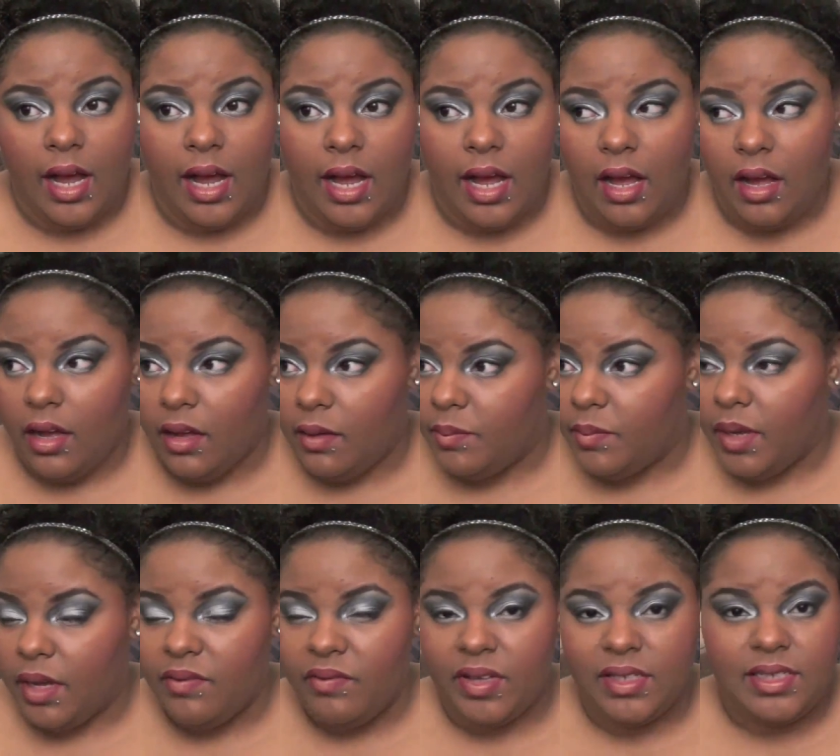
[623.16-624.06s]
um,
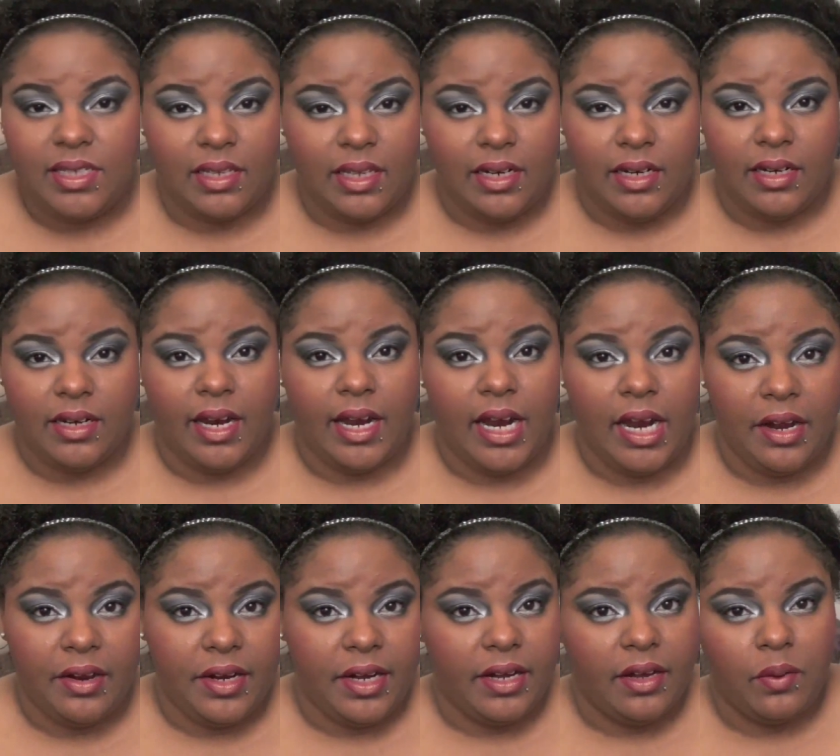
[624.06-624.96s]
a ventilated
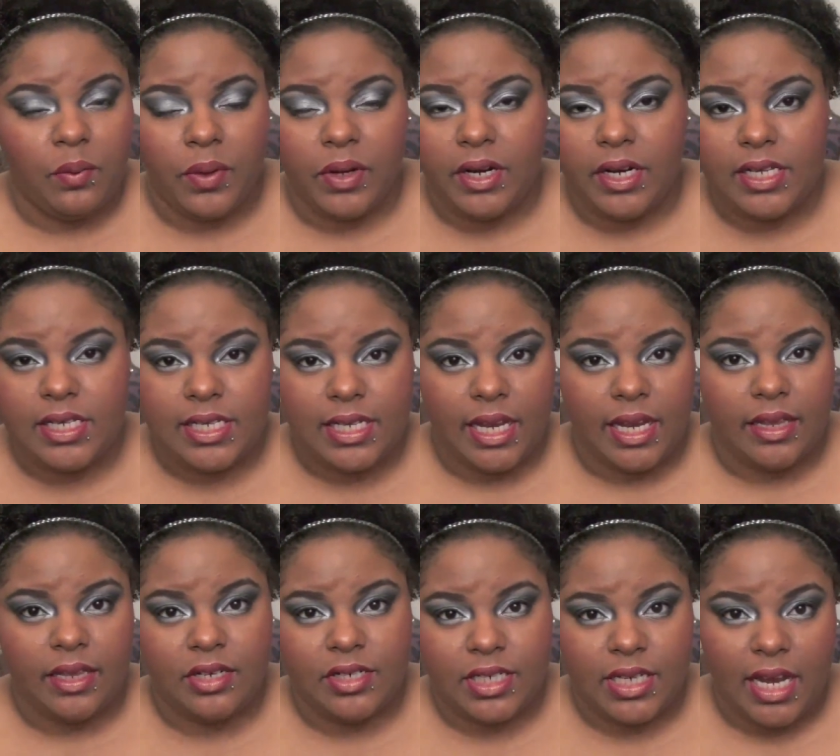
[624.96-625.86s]
area where it's
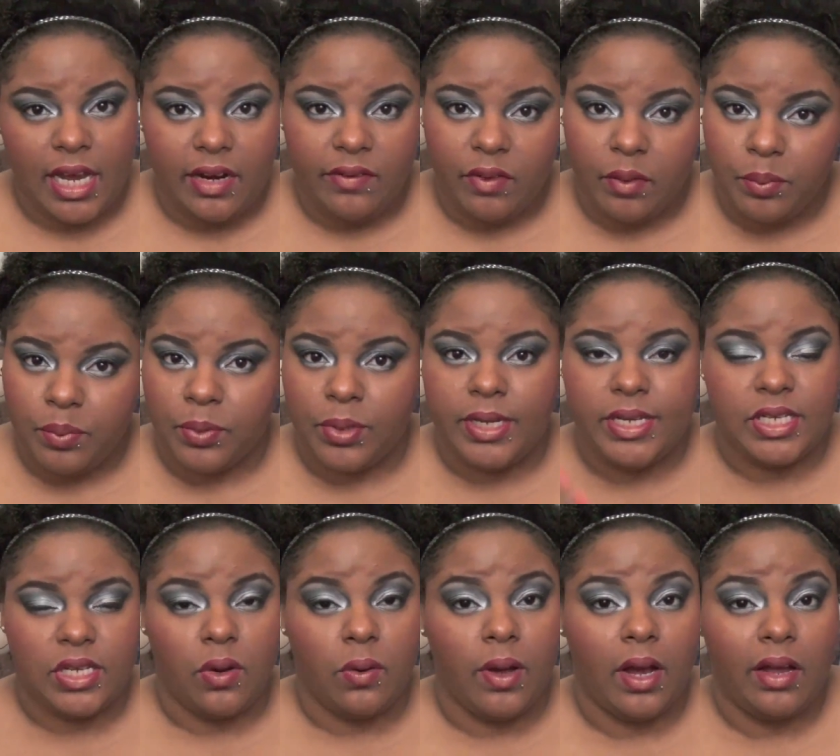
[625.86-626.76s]
like there's kind of a
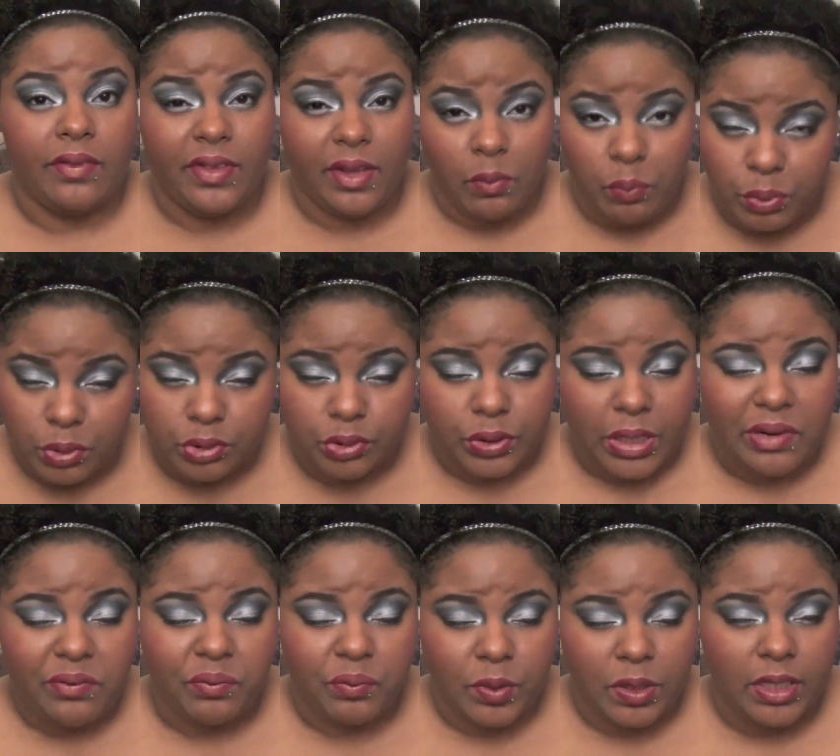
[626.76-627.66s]
breeze going on they will
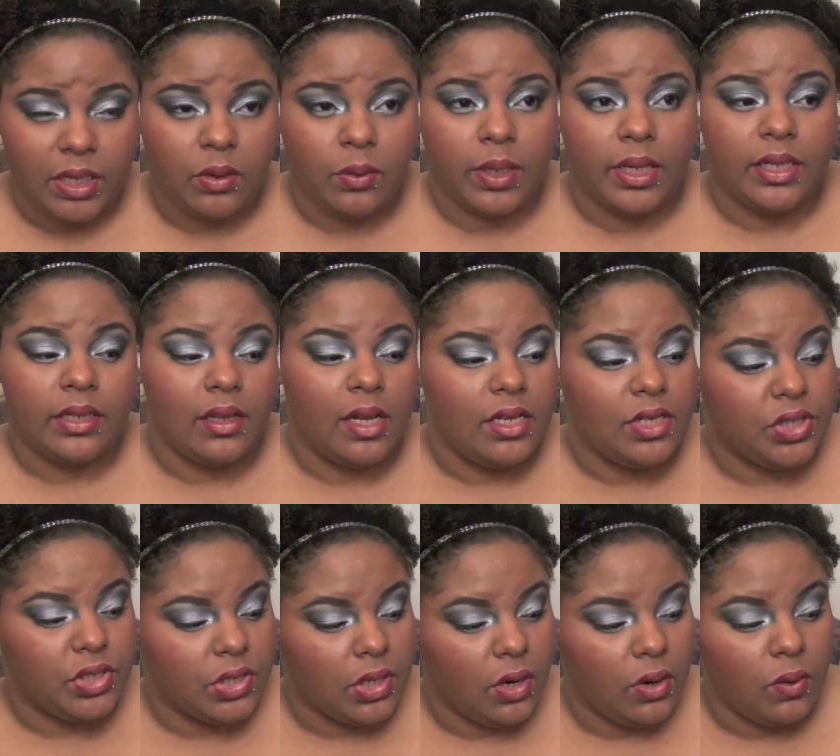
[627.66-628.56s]
drive really quickly
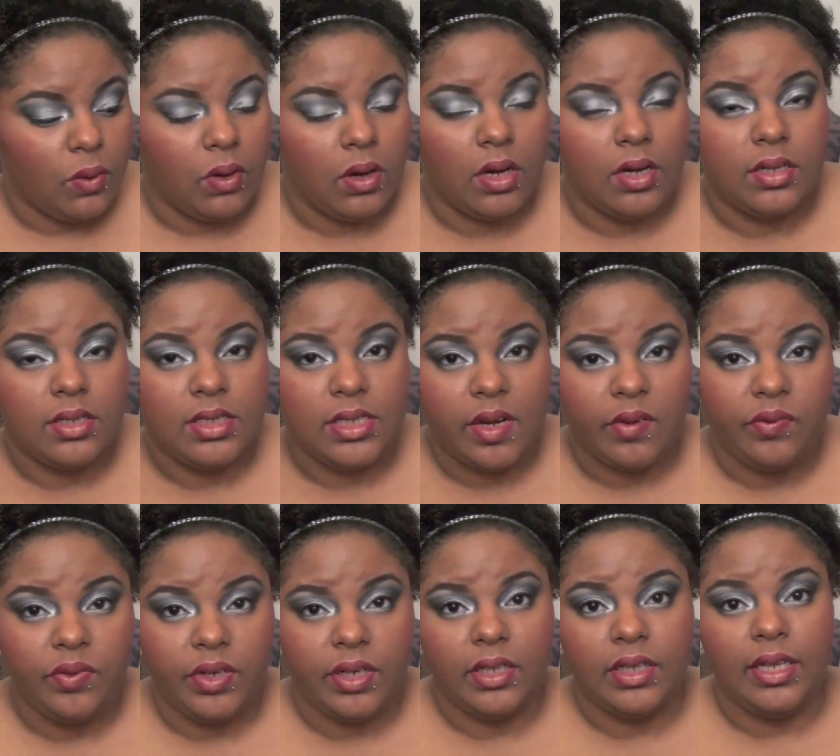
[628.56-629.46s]
so
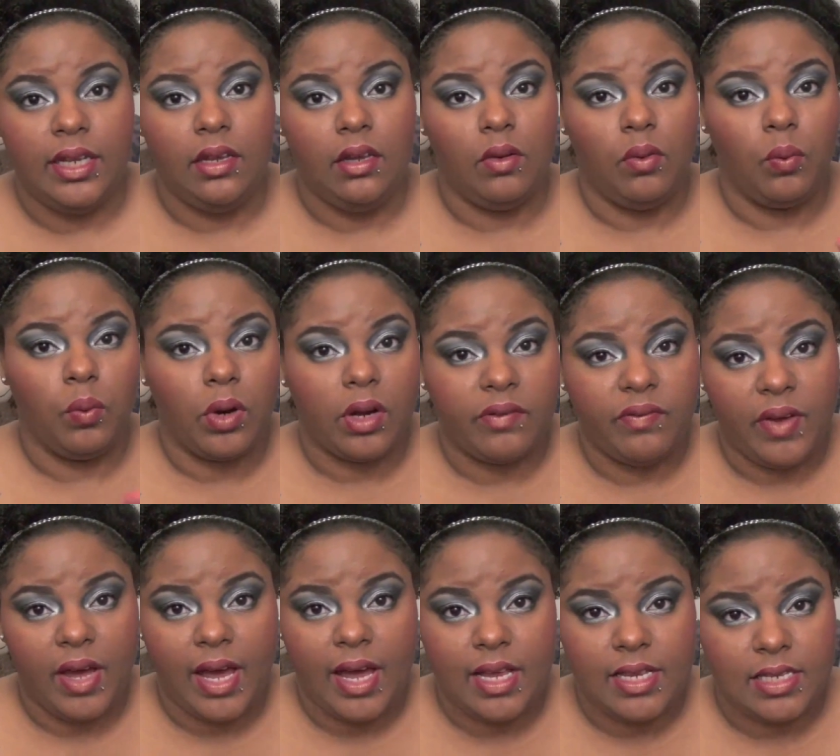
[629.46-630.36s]
definitely work
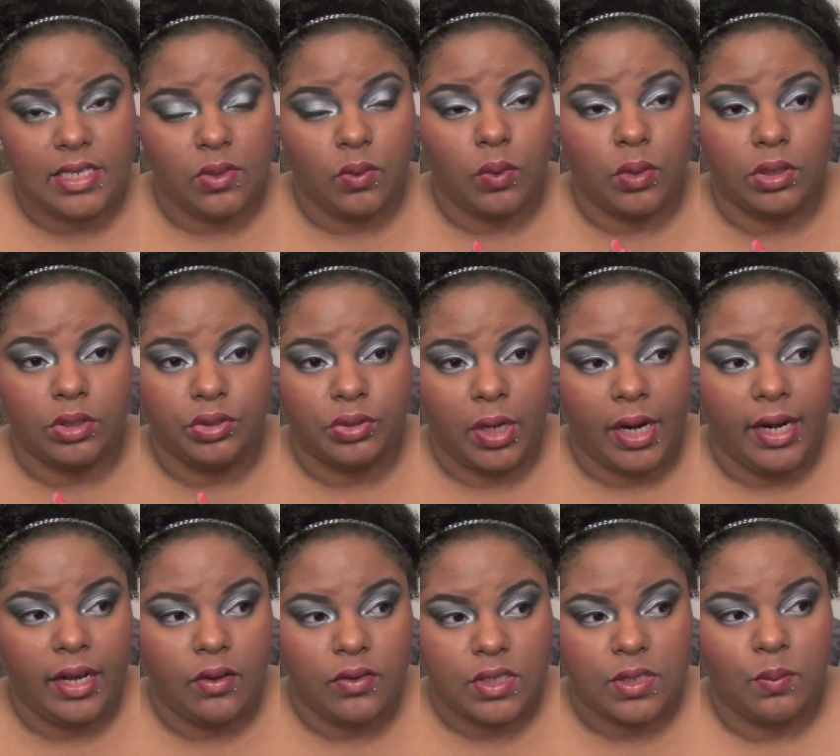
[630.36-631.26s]
fast or
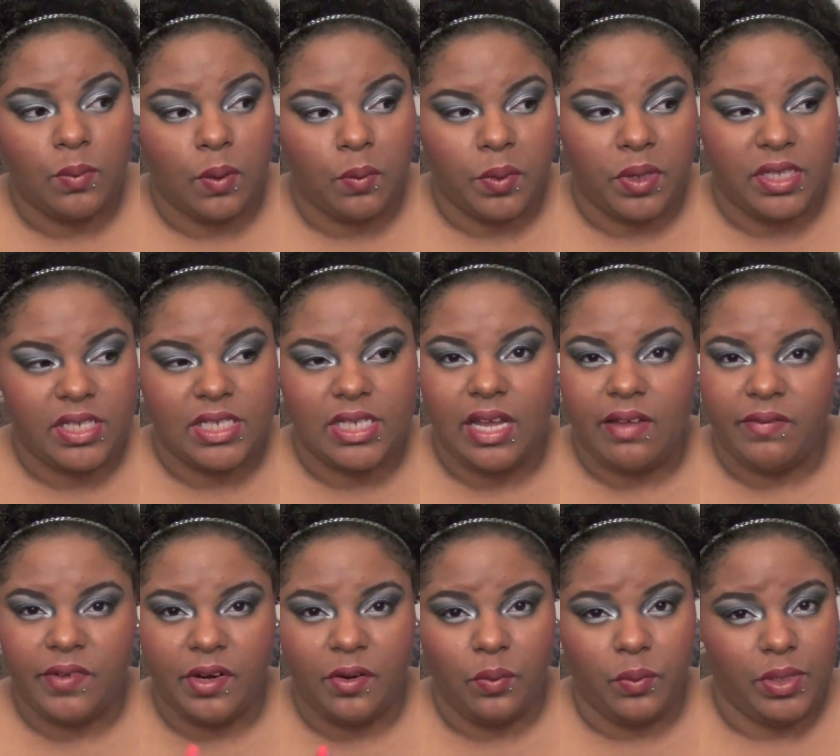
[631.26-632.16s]
try to go somewhere where it's
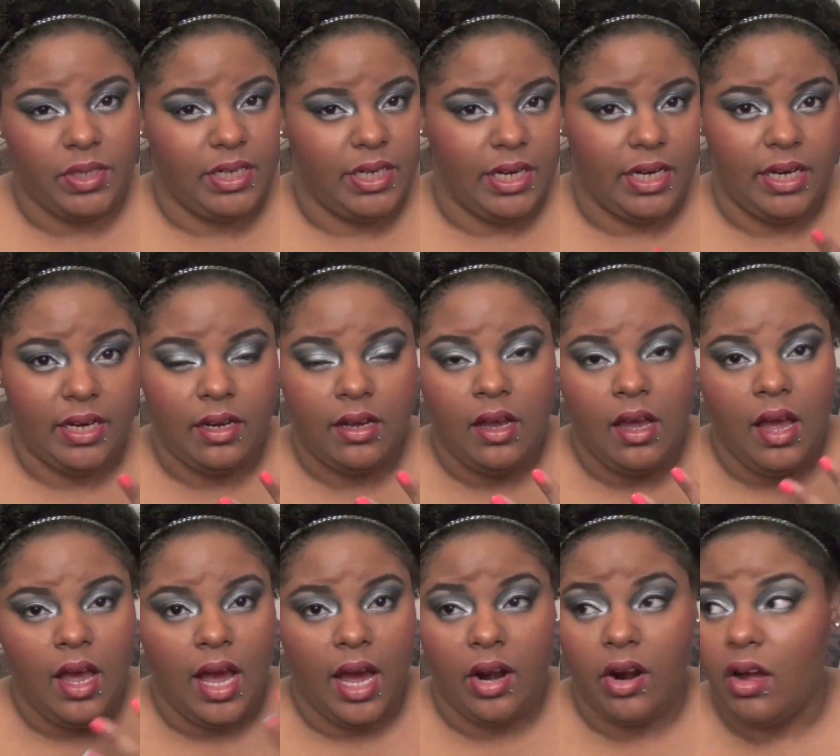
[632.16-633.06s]
not very windy
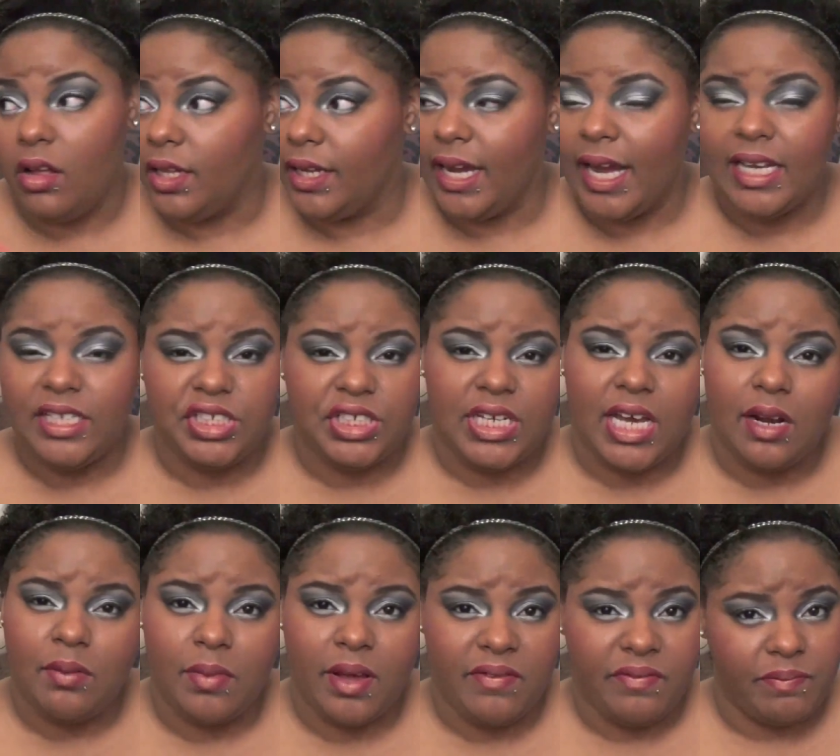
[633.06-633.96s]
at all like I just
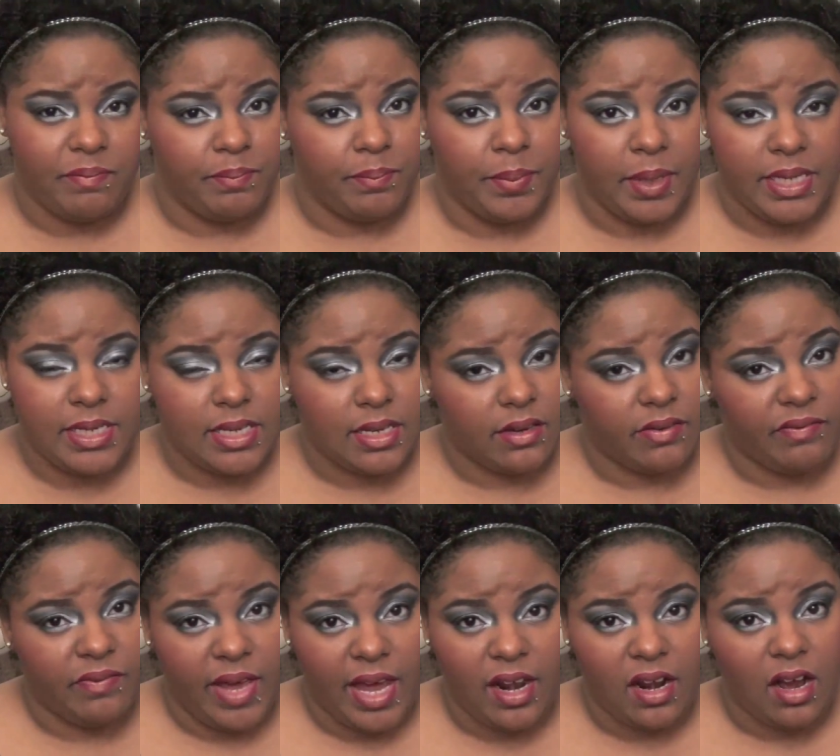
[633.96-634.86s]
had my basic
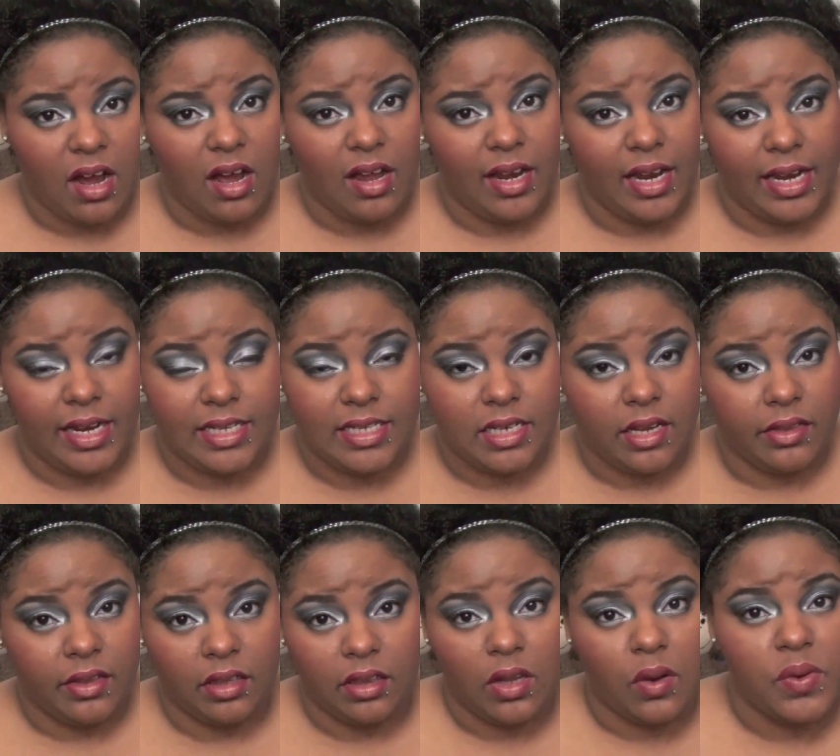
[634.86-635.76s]
fan on and it's
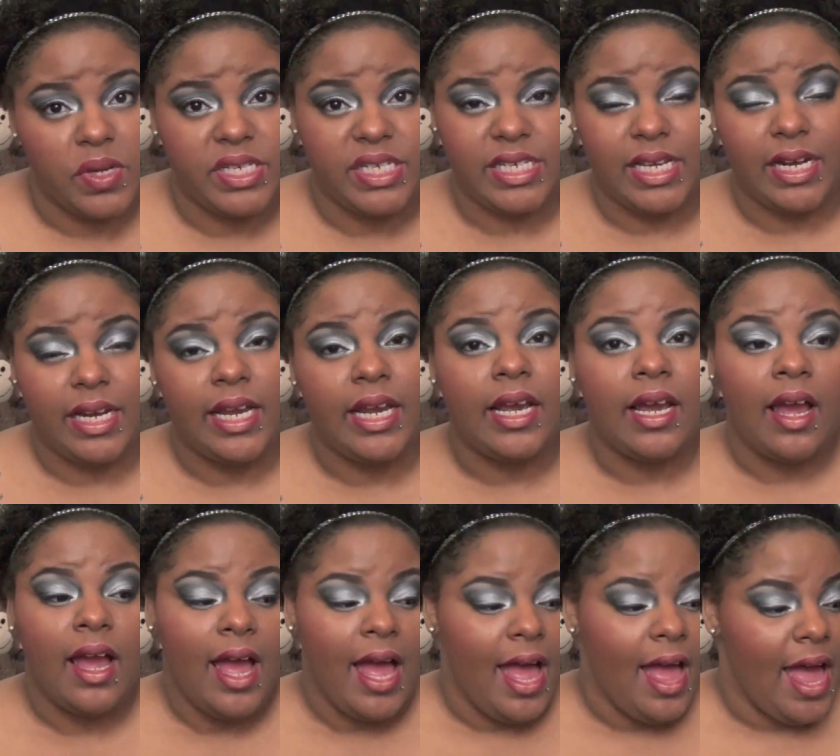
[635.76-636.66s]
on the lowest setting